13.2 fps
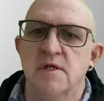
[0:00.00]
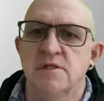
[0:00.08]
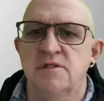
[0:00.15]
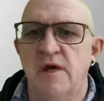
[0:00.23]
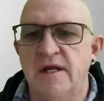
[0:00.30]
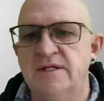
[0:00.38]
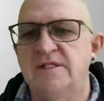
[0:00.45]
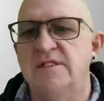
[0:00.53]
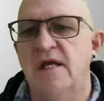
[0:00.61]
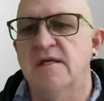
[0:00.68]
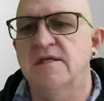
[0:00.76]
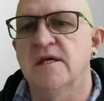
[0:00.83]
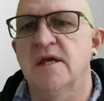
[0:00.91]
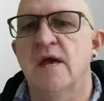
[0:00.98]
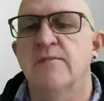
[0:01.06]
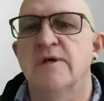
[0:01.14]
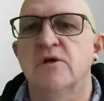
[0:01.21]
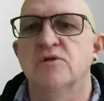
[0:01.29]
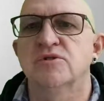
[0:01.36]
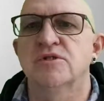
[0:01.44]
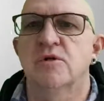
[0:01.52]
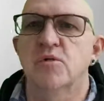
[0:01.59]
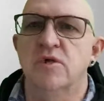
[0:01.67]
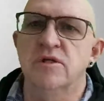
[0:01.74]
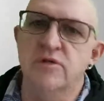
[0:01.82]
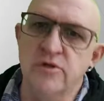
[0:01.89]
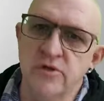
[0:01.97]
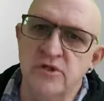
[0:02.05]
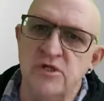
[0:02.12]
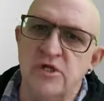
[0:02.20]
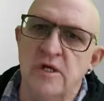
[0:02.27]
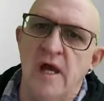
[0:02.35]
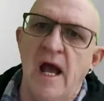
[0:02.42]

to understand the chemicals that we use